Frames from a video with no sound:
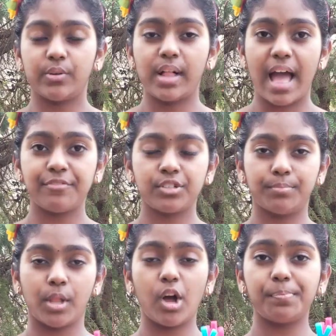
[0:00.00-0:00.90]
will have to
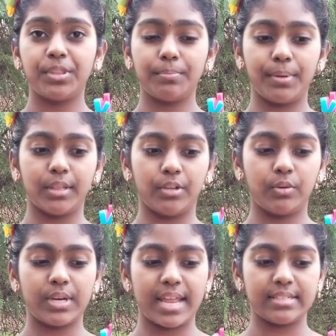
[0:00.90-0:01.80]
blow up the
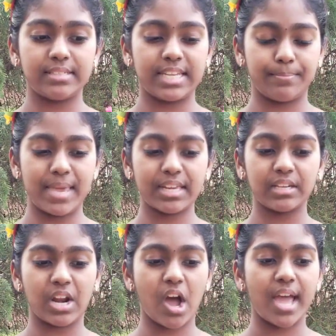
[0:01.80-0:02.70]
balloon and make a
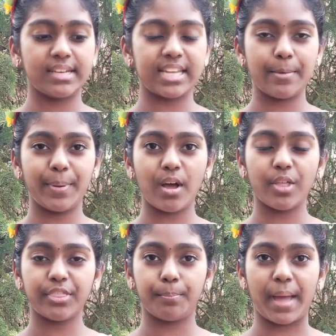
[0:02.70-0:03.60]
knot and tape it
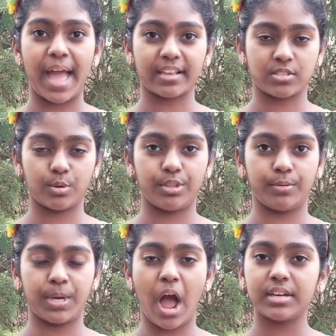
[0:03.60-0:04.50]
on the back so the
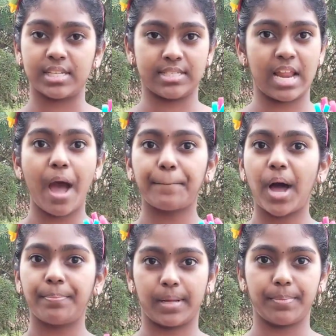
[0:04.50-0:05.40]
knot does not
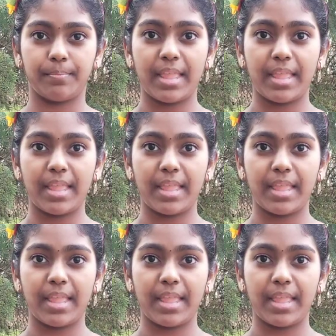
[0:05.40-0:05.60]
pop up.